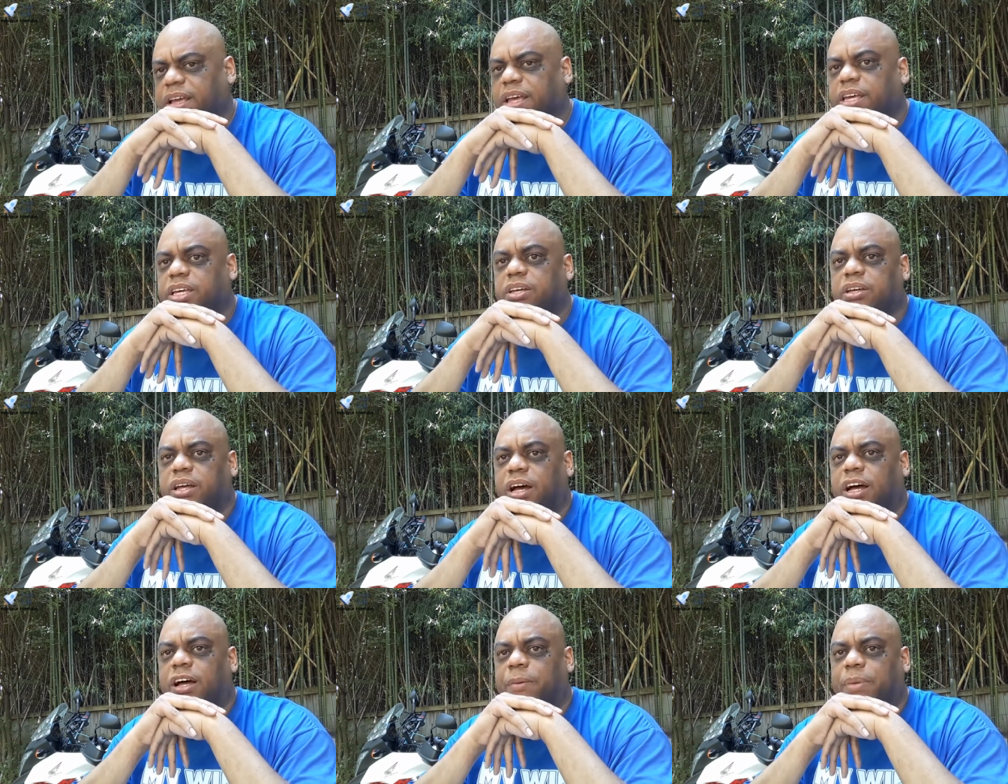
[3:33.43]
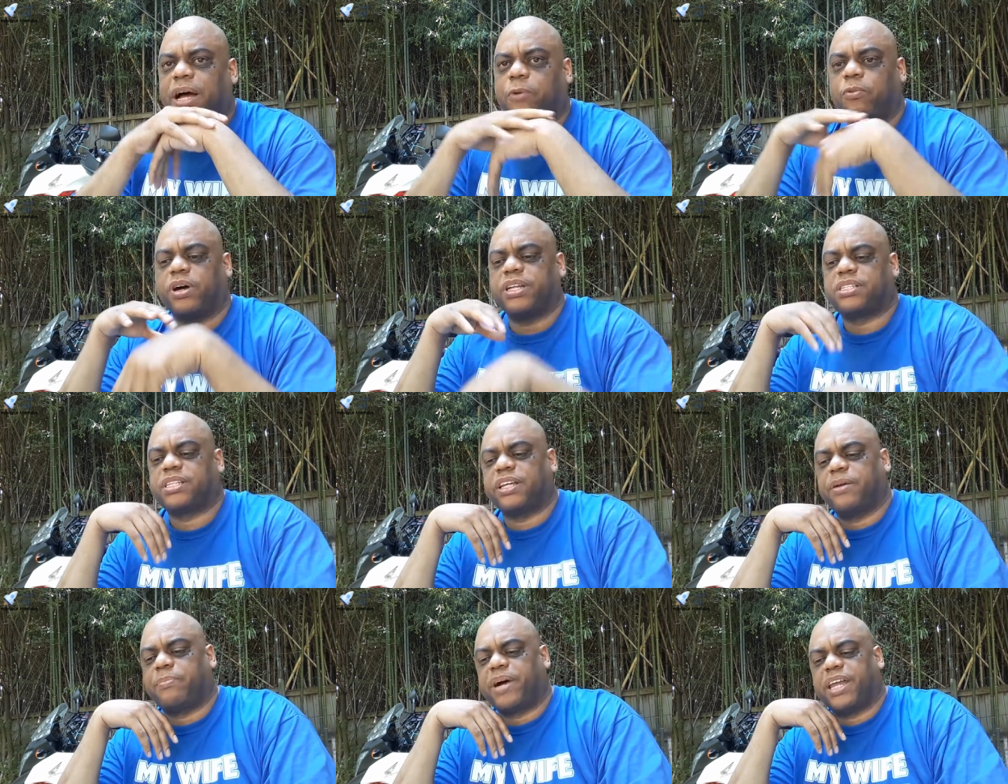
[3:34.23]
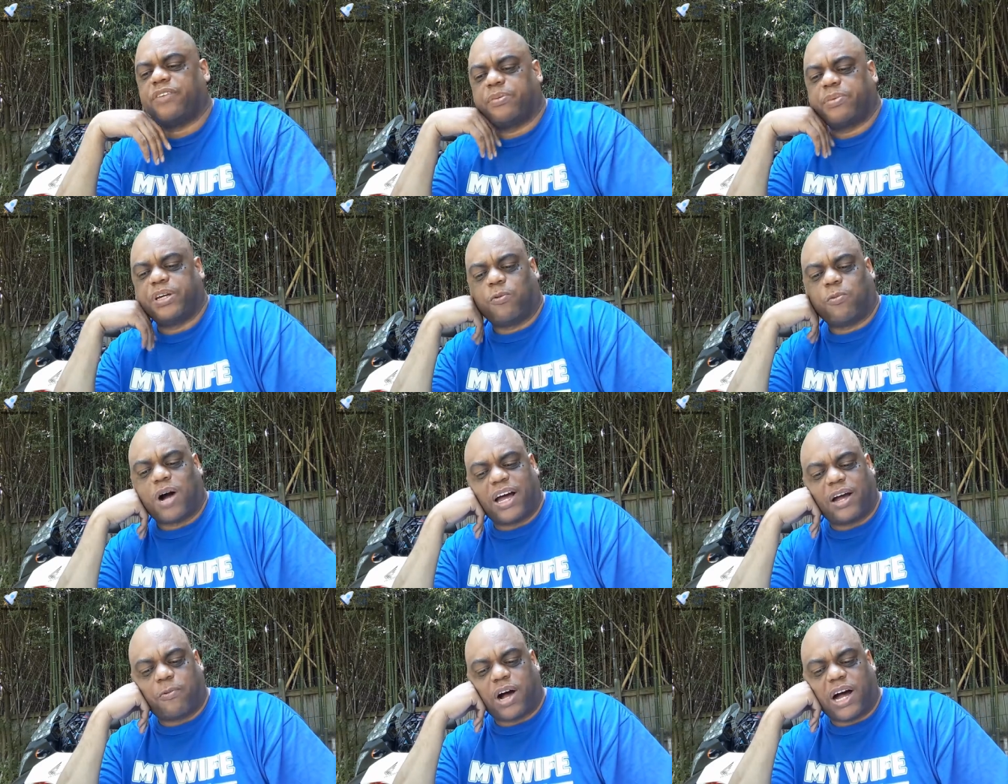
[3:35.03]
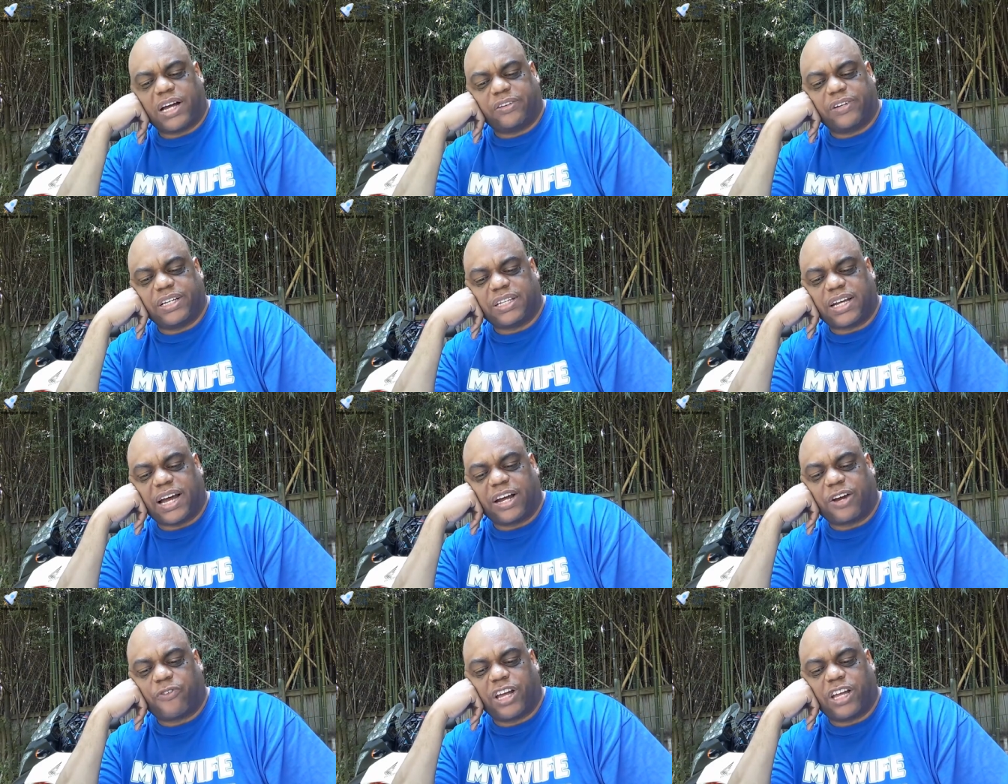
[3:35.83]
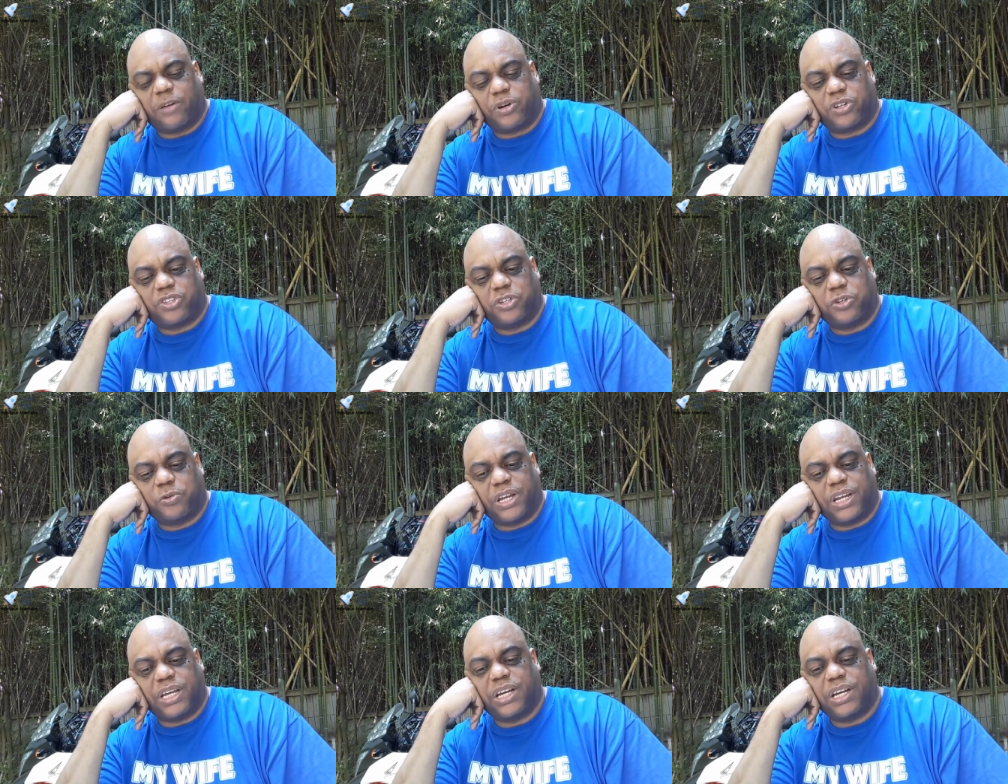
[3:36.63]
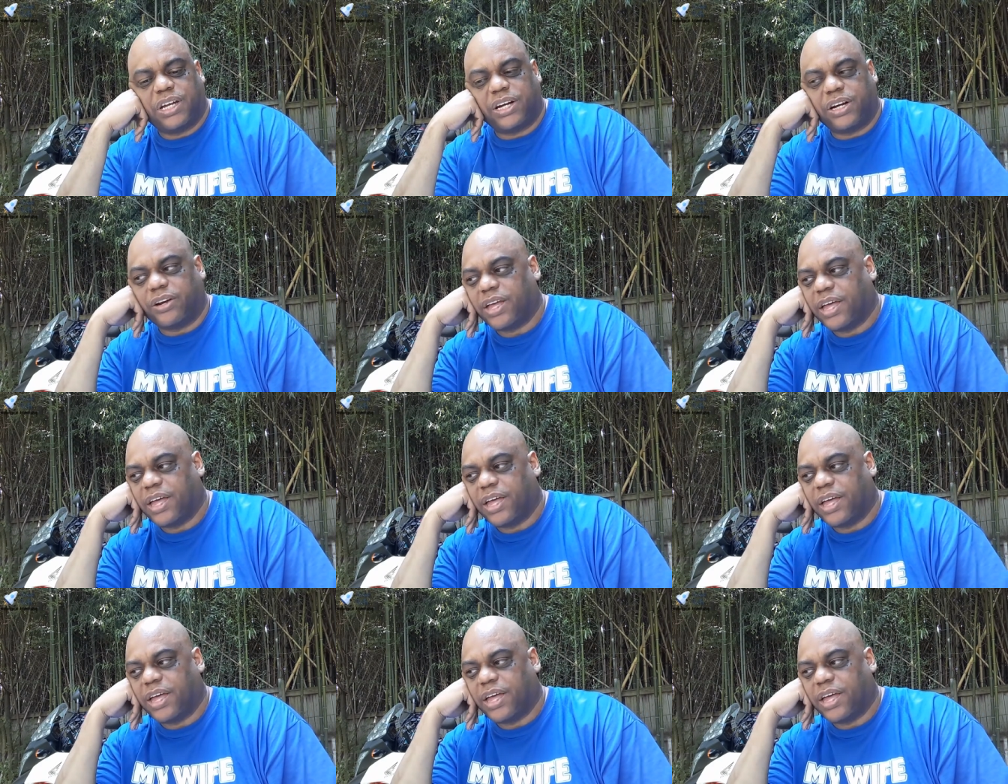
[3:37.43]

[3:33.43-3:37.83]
He, um, I want to say there might even be a wi wiring diagram or two in here.